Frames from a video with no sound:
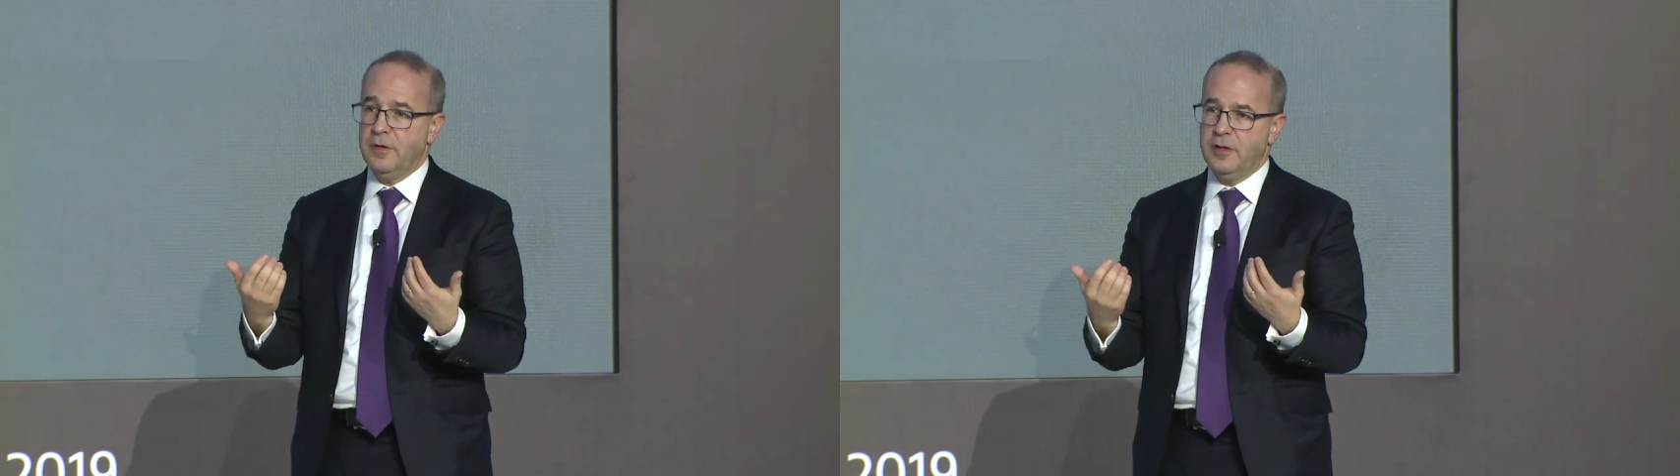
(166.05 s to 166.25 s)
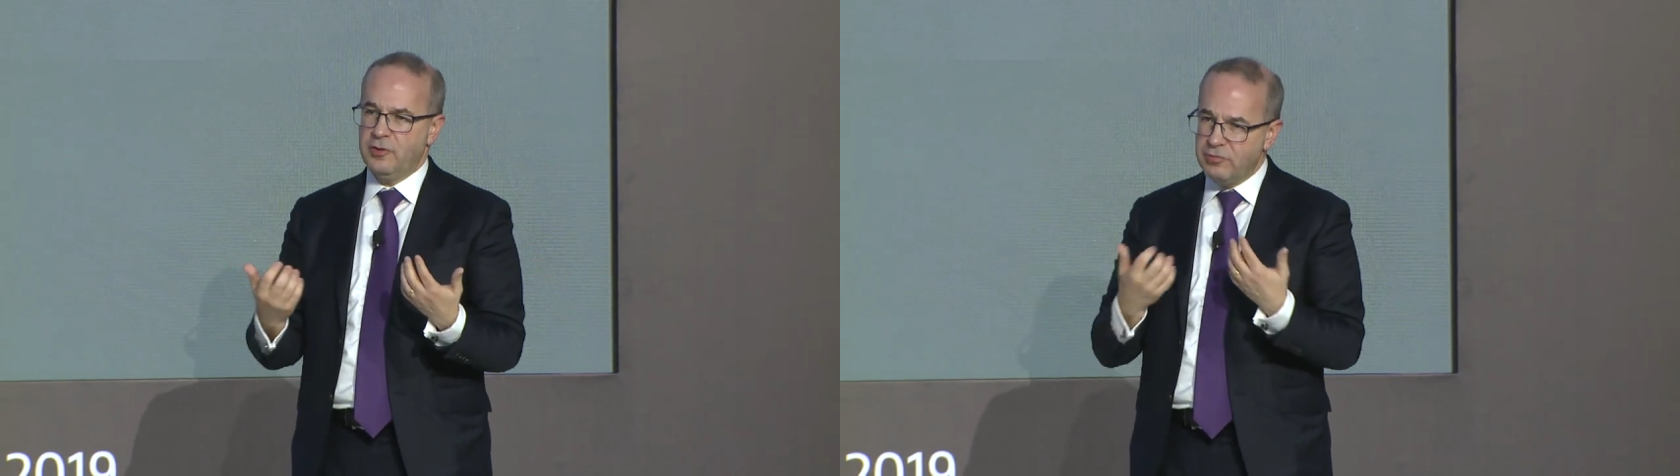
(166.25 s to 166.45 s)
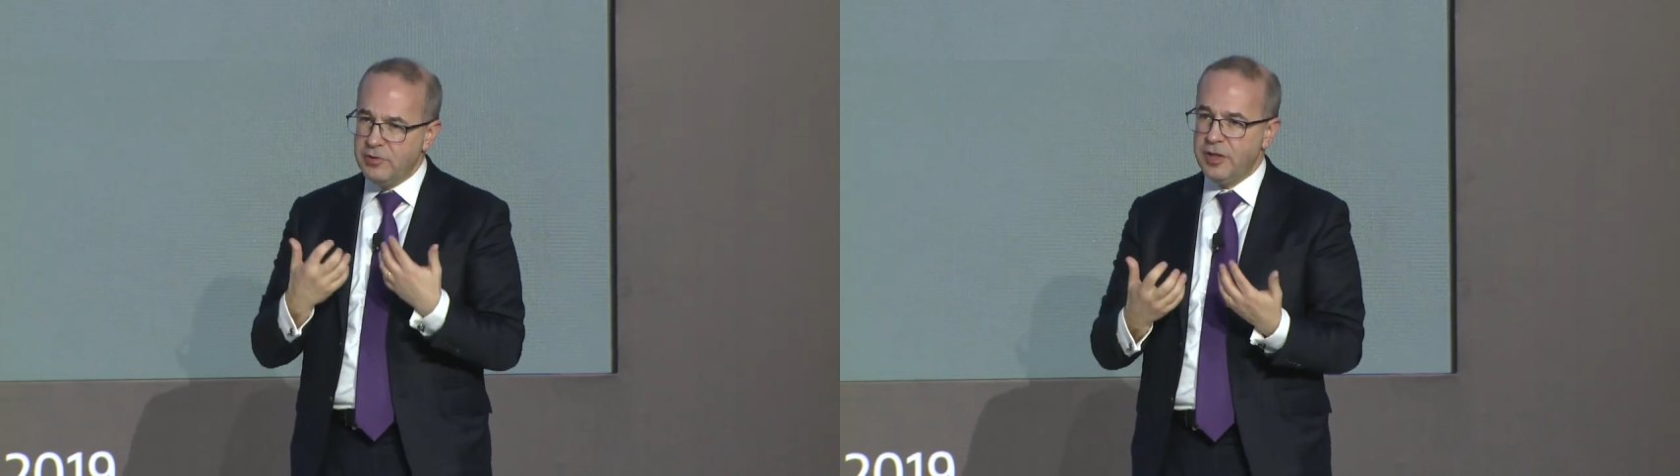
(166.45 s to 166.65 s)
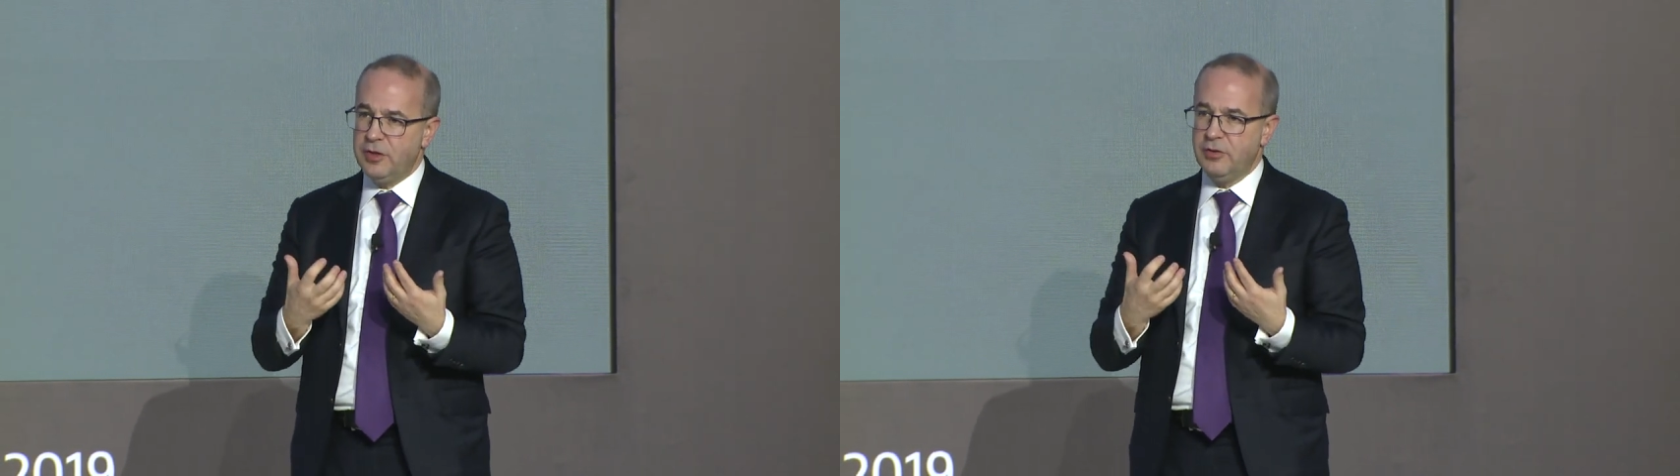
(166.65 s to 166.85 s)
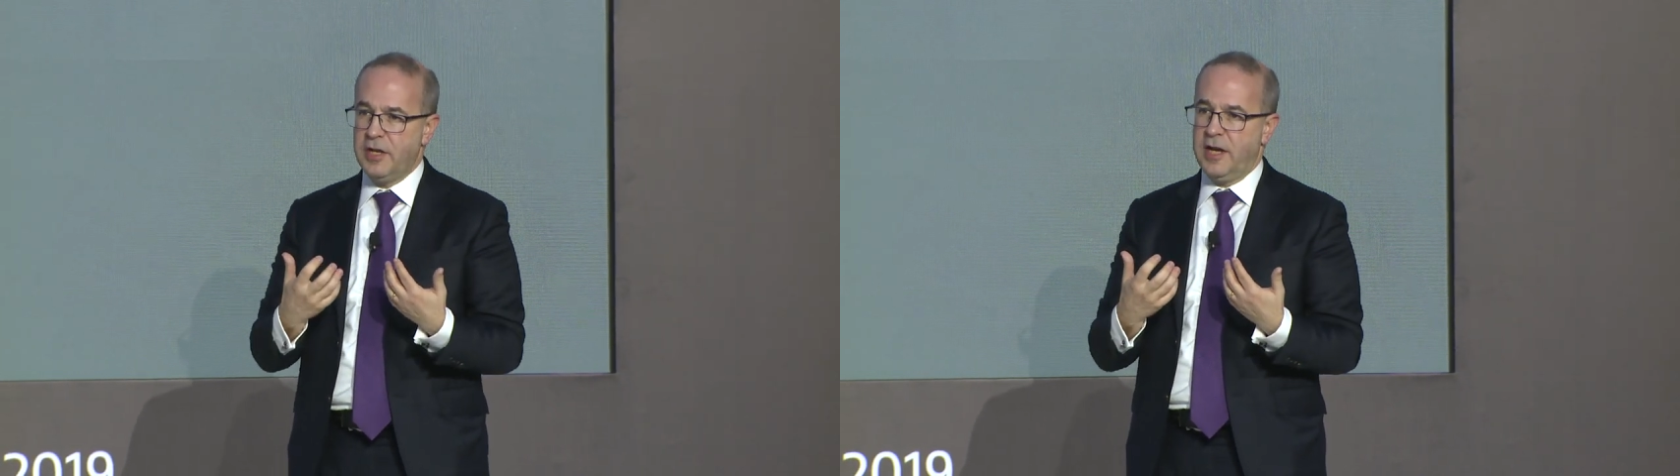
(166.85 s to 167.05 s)
is really
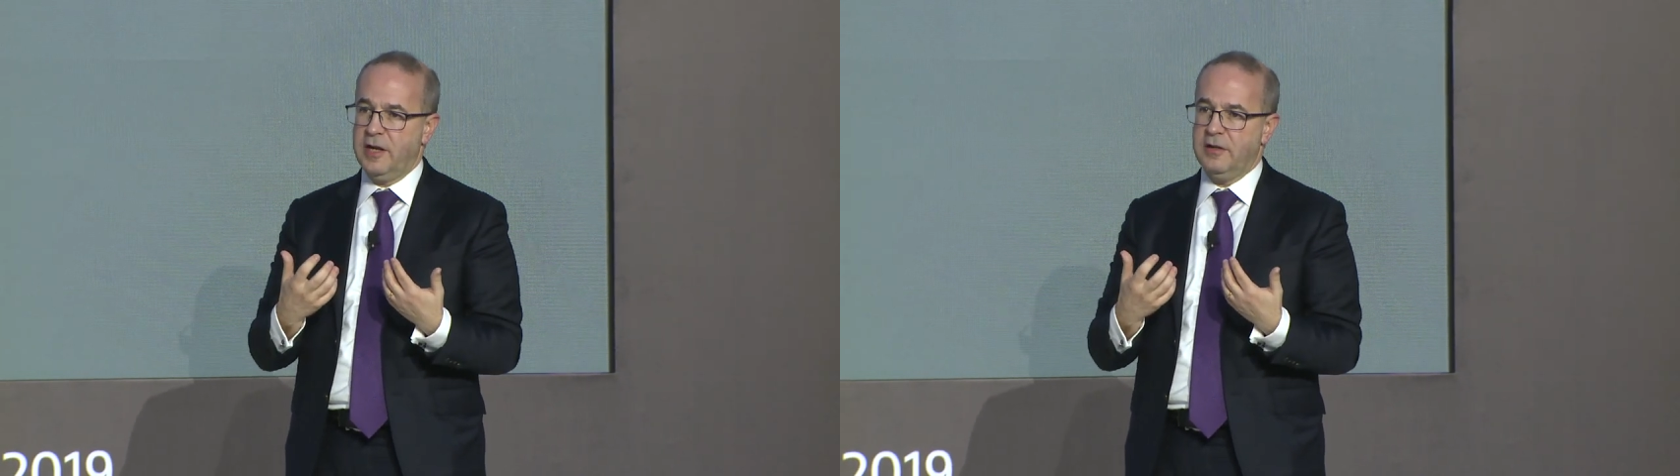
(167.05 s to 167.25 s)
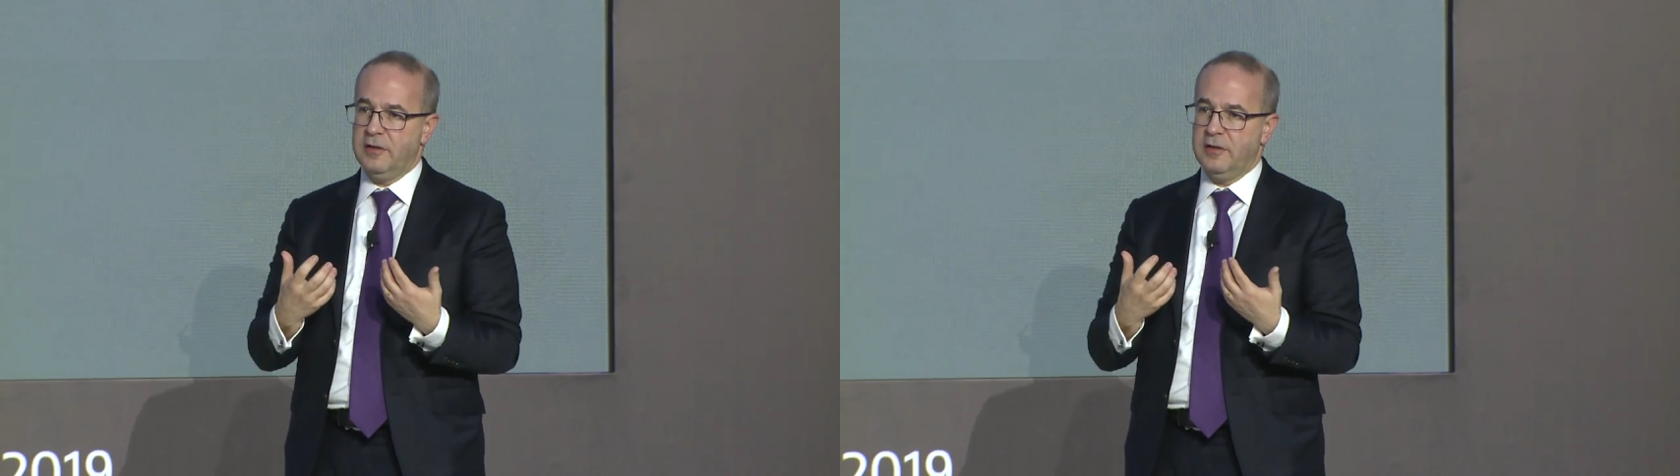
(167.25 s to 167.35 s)
good at